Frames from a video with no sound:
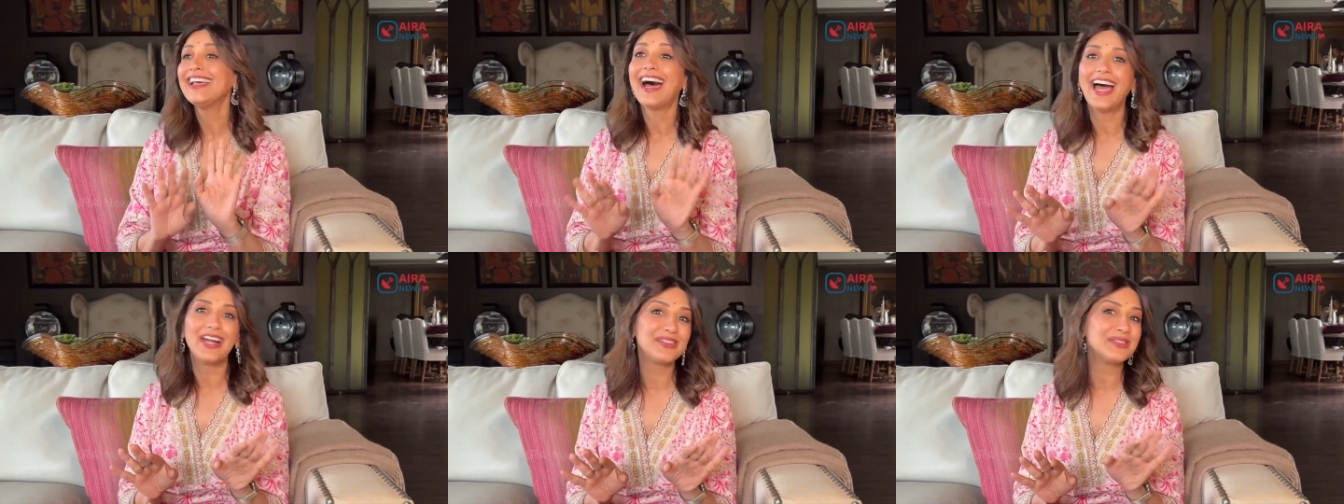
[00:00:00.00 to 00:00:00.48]

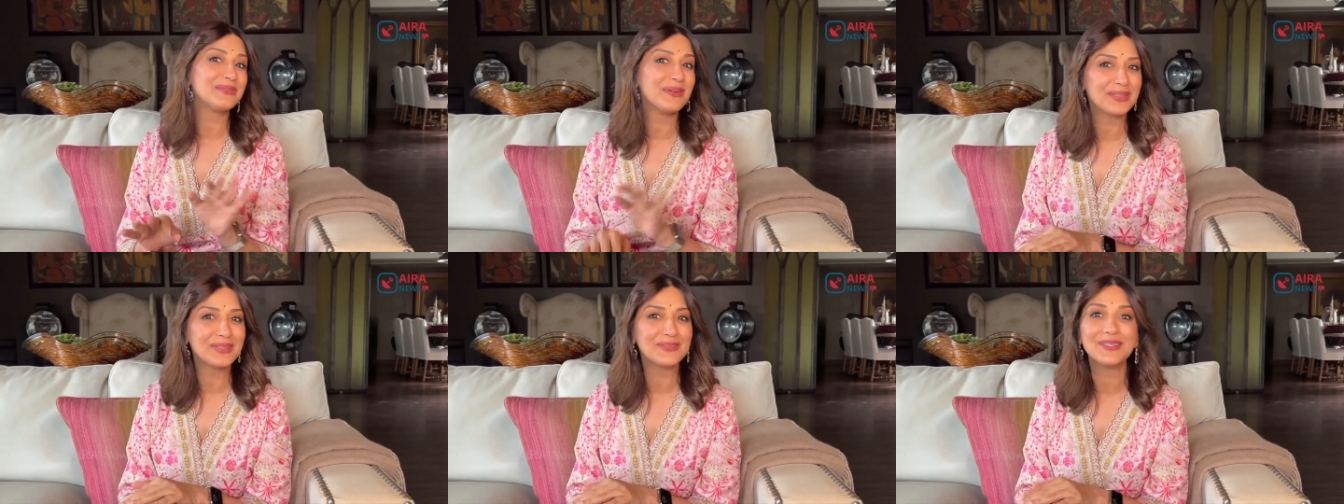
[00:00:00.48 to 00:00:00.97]
I don't
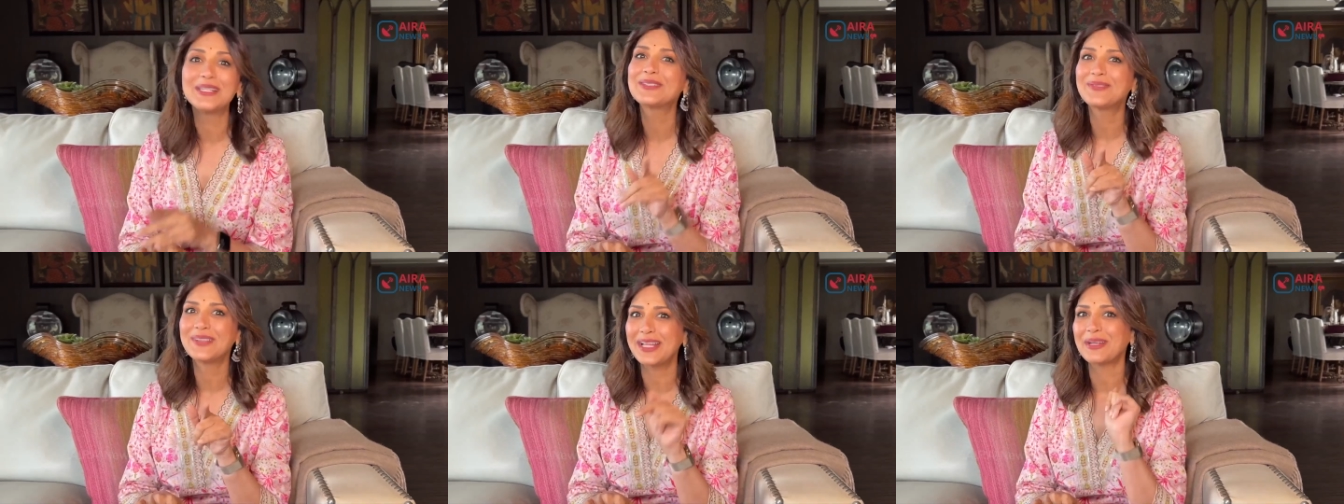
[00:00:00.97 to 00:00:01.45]
remember the
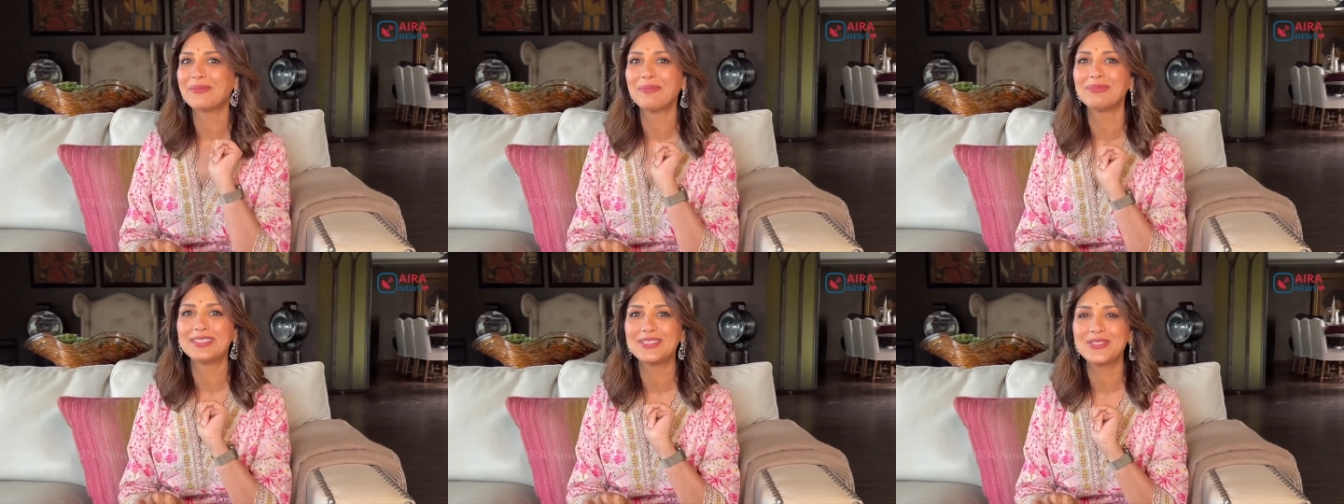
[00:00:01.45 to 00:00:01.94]
words, but I
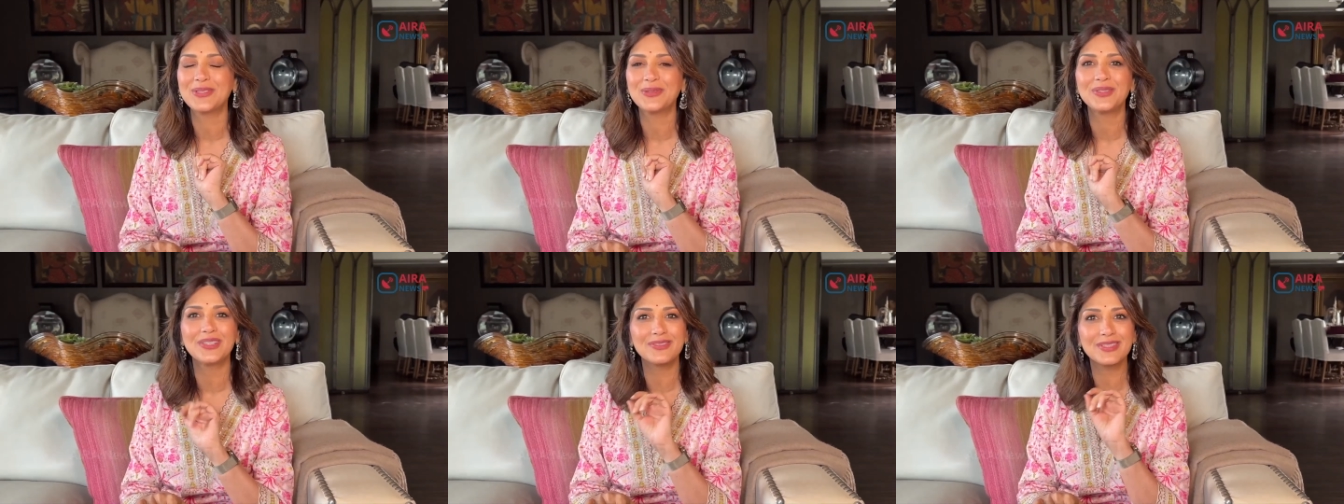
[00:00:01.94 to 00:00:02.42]
remember this
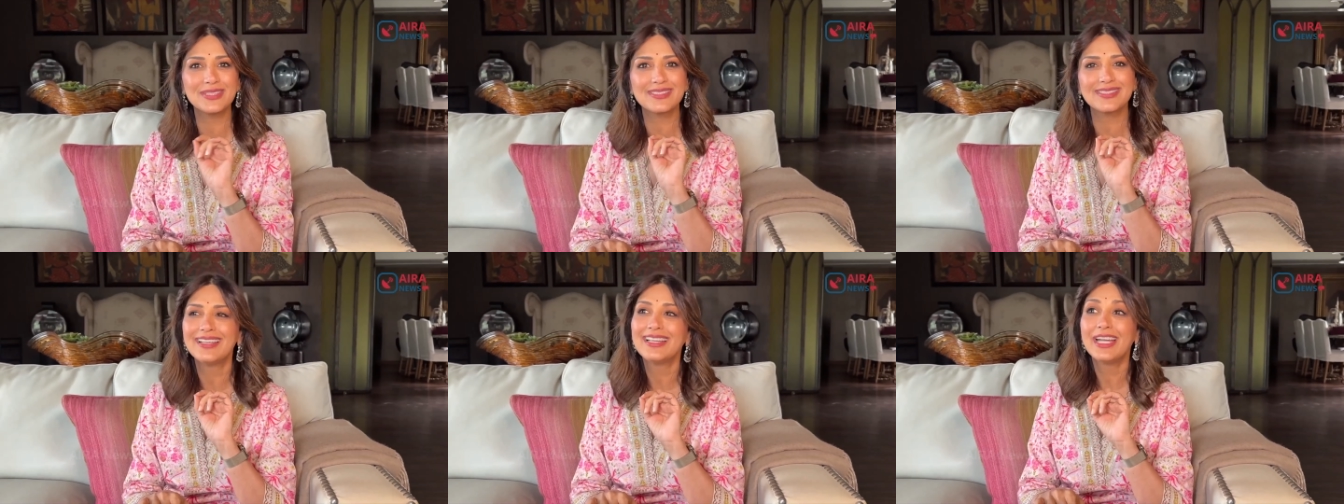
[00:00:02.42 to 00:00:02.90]
tune. It was
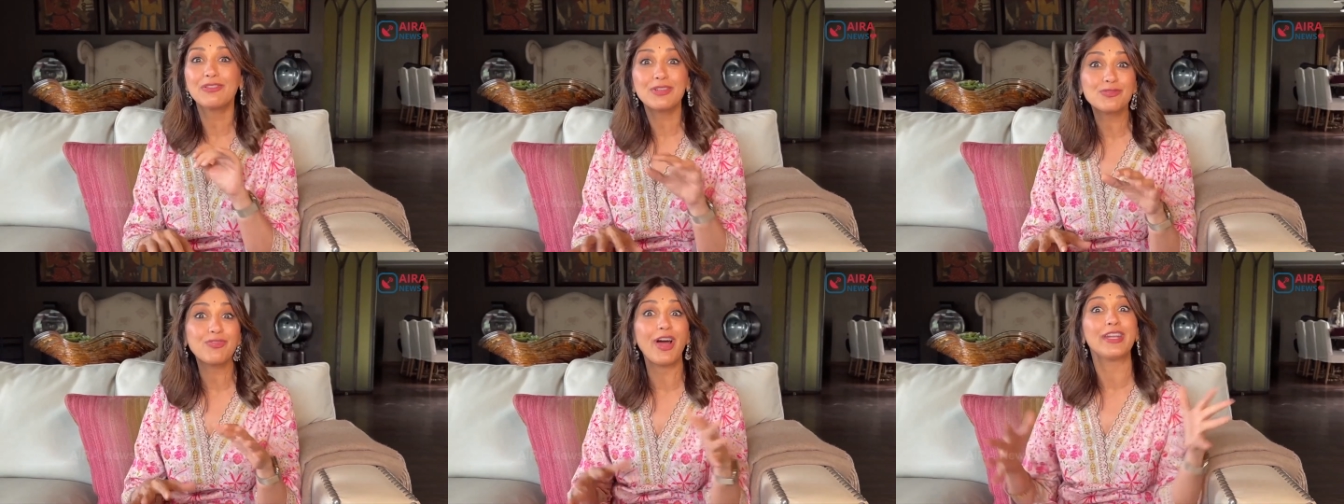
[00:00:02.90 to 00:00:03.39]
it
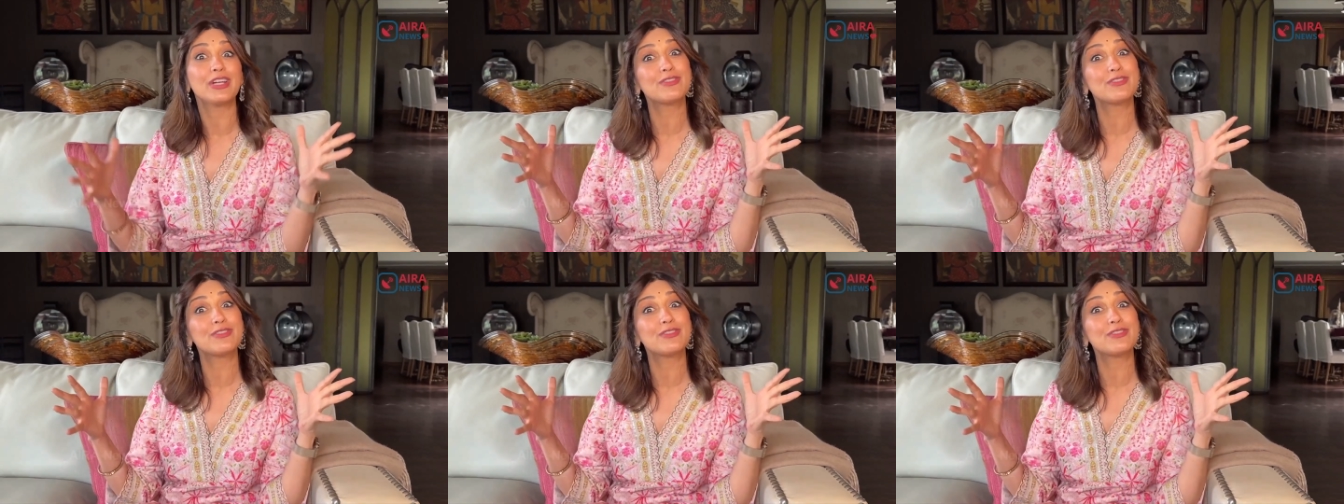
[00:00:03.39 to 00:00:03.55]
was fun.